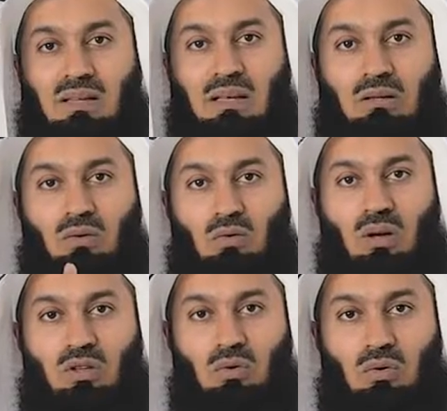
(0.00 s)
They said,
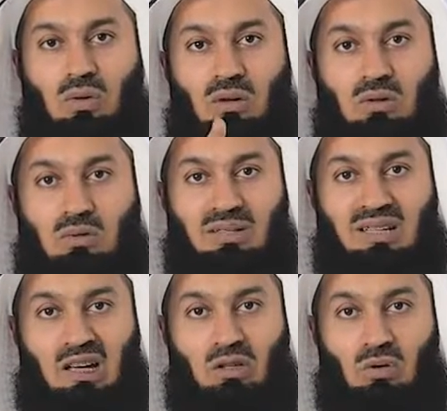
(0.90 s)
who are you? We're going to
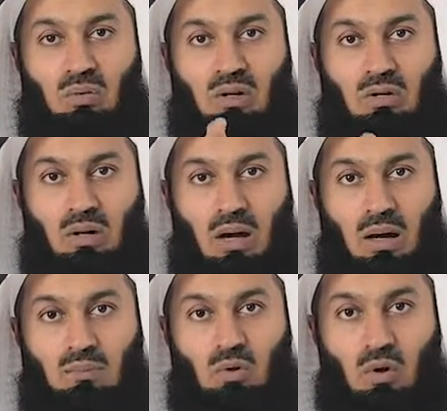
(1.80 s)
attack you. We're going to
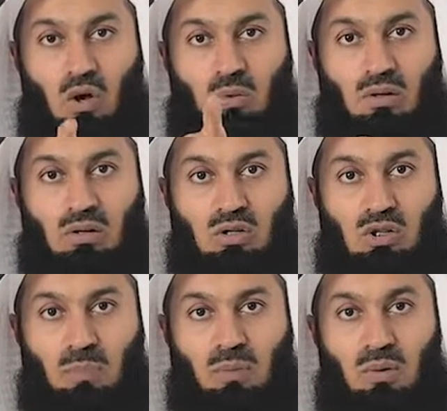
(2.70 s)
harm you. We're going to
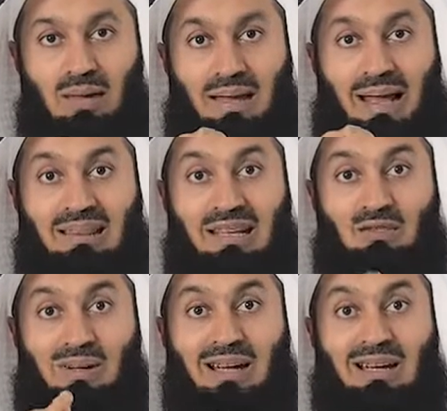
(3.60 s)
stop you. And they
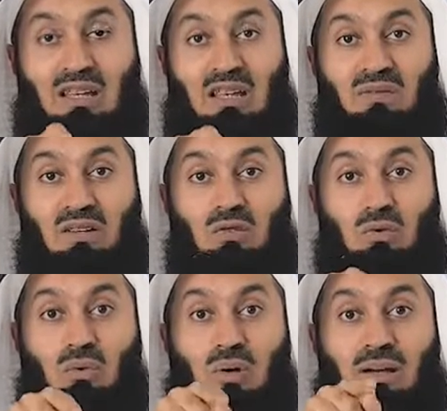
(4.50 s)
tried even
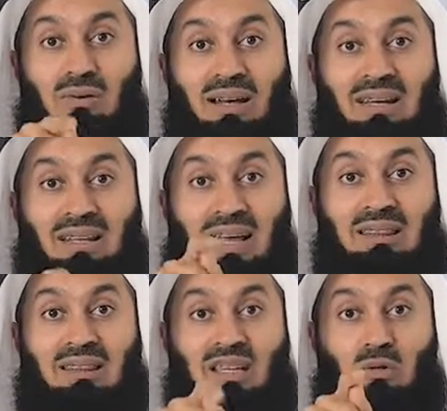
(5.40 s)
to
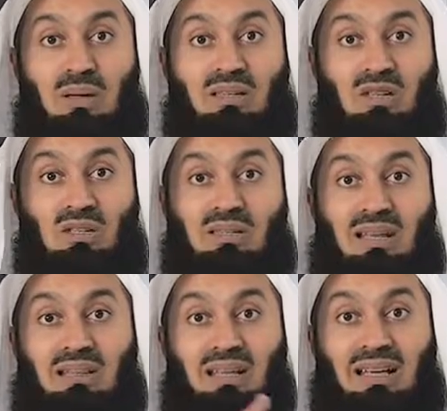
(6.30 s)
eradicate these messengers
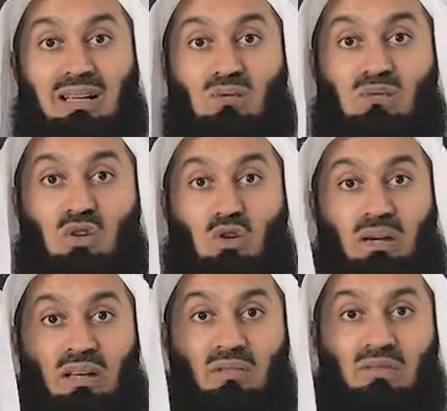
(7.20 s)
in the case of so
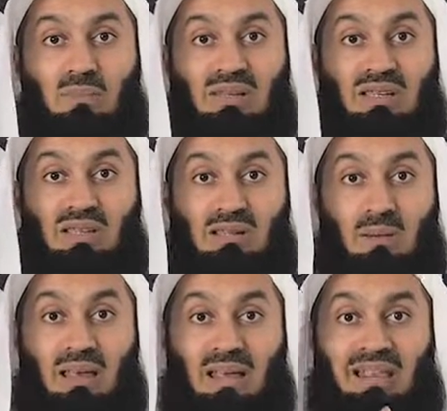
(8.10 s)
many of the messengers.
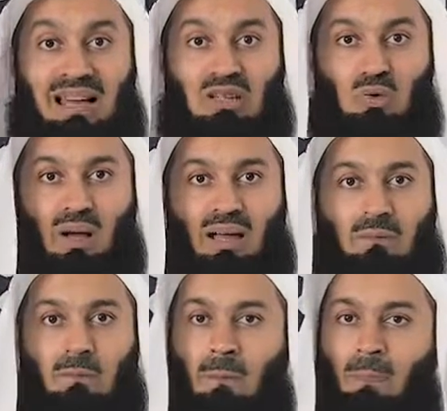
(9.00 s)
That is
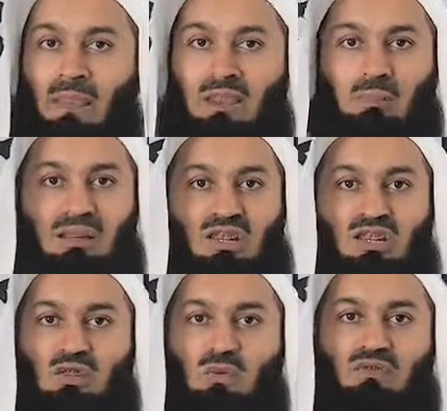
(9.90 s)
why the
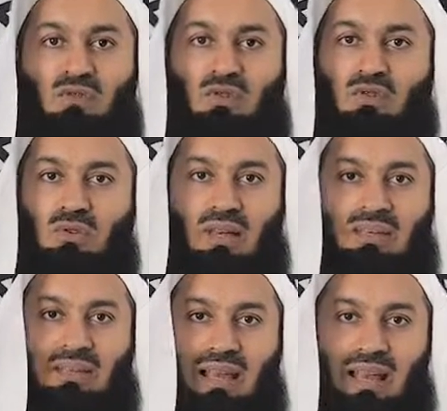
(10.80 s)
messengers were forced to
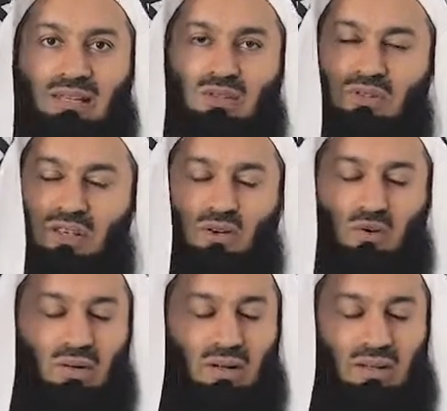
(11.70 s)
raise their hands to say,
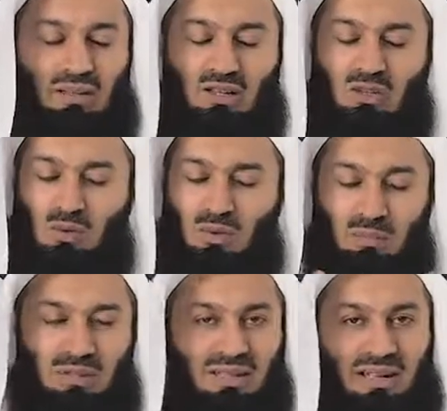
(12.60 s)
oh Allah, there's no
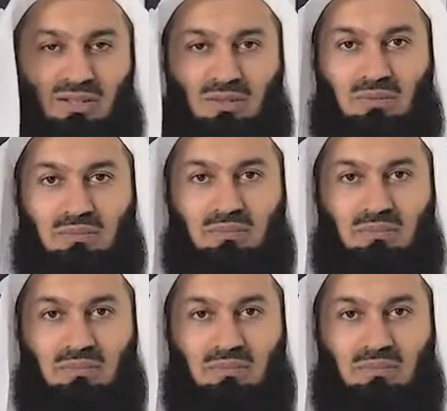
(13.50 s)
one besides you.